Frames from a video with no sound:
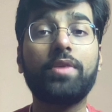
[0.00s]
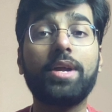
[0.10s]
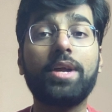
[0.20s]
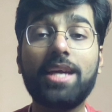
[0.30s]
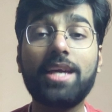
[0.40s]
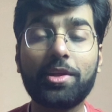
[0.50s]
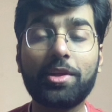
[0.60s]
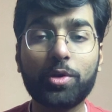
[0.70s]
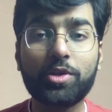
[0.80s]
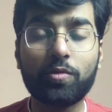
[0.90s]
friends, the another
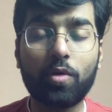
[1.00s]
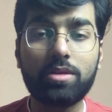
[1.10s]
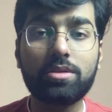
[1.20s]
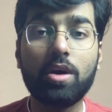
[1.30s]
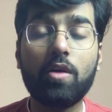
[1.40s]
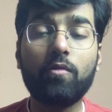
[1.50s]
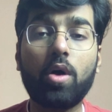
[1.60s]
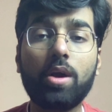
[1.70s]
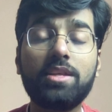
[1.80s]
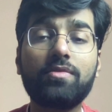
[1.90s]
question was
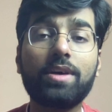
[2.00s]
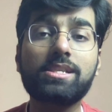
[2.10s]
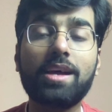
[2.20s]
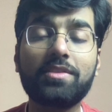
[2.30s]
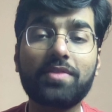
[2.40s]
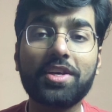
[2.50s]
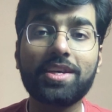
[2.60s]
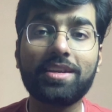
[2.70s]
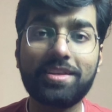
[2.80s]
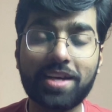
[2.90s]
what is first class
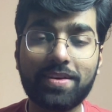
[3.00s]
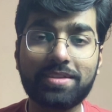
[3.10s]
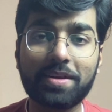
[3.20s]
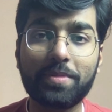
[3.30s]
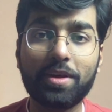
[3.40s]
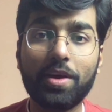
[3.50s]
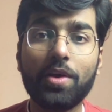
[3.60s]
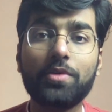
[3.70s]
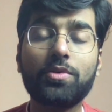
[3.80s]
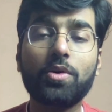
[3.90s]
function in JavaScript?
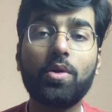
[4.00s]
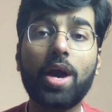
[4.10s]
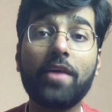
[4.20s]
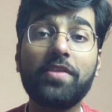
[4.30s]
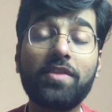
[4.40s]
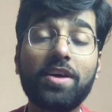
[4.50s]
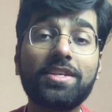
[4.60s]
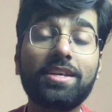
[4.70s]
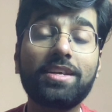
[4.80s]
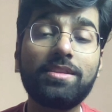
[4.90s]
So every
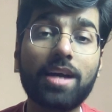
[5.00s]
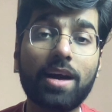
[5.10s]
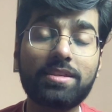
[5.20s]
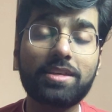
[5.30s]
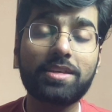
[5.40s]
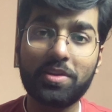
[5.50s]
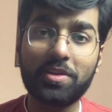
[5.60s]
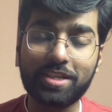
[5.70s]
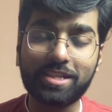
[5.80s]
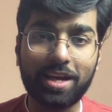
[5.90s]
function in JavaScript is
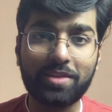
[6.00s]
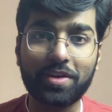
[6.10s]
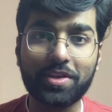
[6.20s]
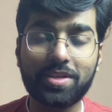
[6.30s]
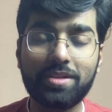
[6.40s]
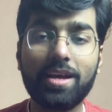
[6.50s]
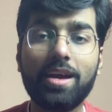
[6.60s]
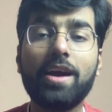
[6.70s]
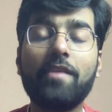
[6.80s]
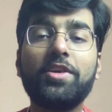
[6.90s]
first class function,
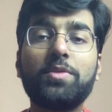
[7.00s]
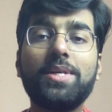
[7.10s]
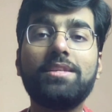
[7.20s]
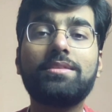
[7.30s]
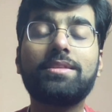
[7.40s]
which means